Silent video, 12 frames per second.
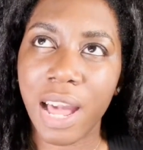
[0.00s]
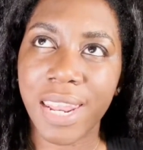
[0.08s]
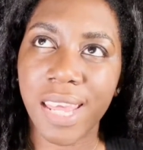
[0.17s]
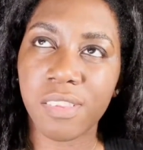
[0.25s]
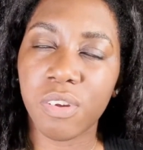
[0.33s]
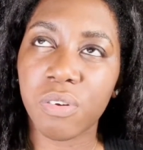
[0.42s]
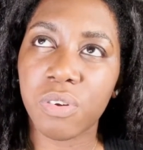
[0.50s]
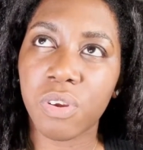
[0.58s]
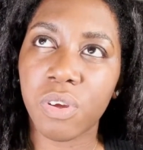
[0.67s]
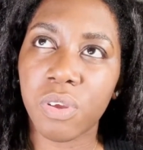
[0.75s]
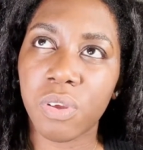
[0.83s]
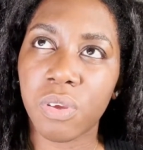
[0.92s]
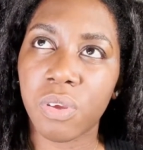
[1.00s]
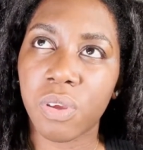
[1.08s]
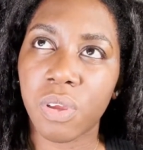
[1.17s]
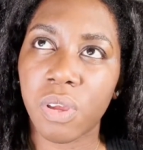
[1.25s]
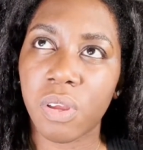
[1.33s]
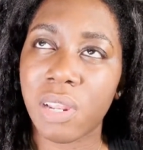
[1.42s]
And I don't know,
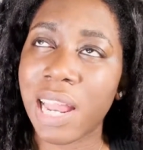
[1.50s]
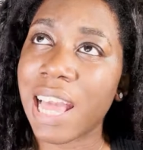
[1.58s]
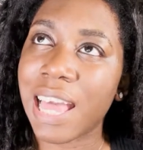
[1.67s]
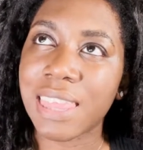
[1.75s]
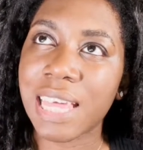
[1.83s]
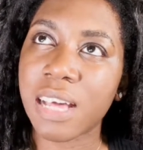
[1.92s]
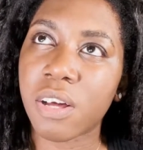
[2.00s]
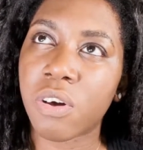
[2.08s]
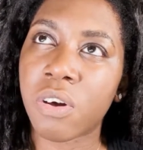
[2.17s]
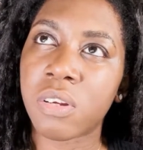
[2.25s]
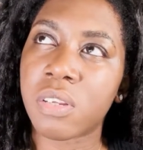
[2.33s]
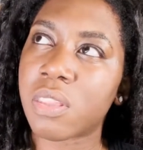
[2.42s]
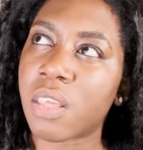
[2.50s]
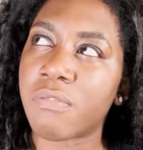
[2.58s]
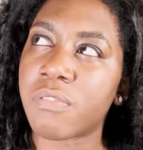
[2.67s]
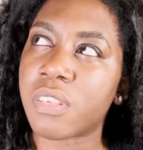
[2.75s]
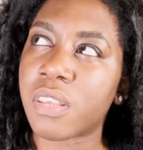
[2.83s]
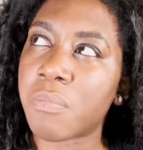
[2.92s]
like, I thank God that
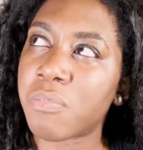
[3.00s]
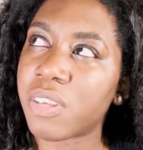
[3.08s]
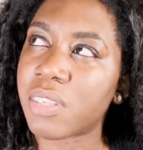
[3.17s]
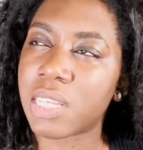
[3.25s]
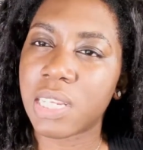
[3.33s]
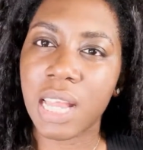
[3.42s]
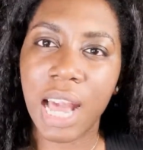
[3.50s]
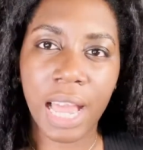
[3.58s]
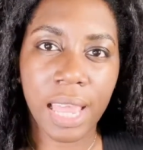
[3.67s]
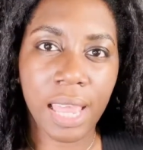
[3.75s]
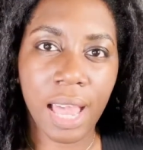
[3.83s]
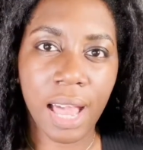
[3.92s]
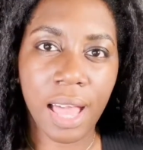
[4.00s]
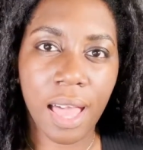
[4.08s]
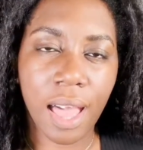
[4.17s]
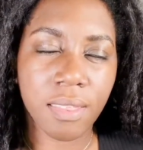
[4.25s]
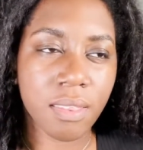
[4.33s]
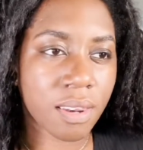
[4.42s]
for some reason I
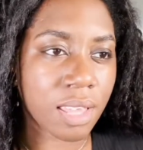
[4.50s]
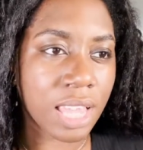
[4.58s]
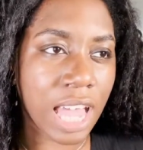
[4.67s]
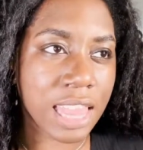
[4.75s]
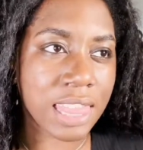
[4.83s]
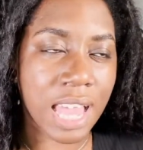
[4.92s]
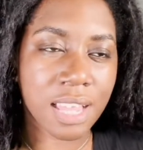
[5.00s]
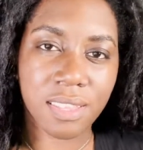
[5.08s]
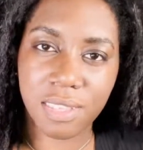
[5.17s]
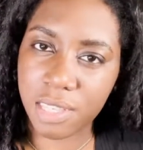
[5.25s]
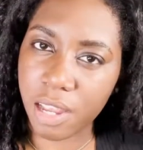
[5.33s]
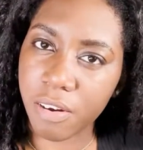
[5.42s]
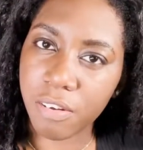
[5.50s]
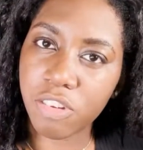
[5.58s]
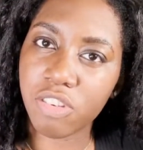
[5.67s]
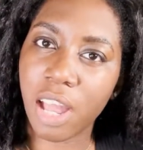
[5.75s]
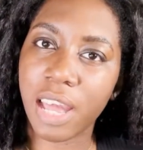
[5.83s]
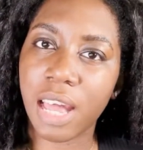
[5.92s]
didn't get that
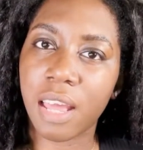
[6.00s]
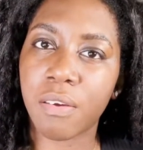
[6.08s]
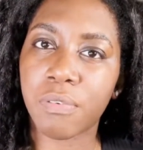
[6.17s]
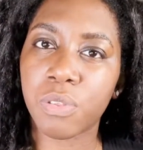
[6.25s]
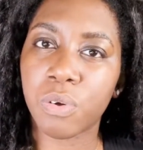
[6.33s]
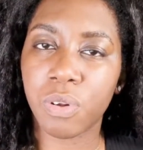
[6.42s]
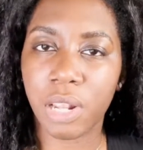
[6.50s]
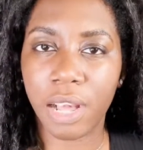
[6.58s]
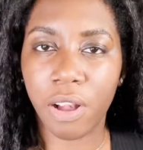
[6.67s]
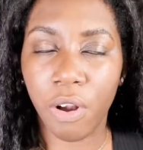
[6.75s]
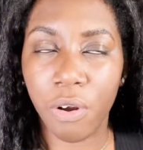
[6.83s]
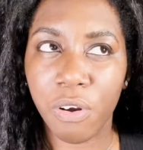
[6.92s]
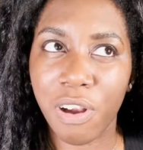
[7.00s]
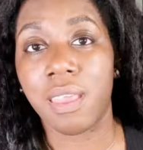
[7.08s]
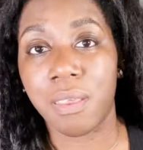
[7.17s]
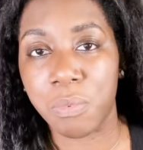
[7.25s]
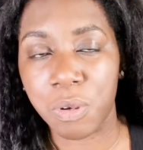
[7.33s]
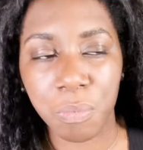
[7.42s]
discouraged. I kind of thought like, oh,
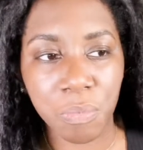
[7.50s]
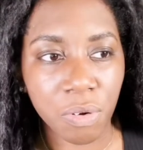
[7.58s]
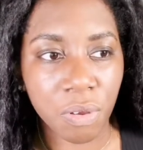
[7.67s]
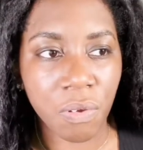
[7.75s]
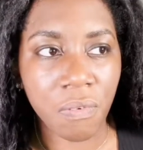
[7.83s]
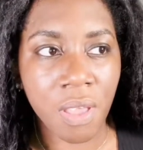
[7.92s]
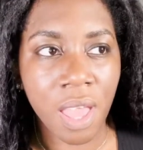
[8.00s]
it would improve.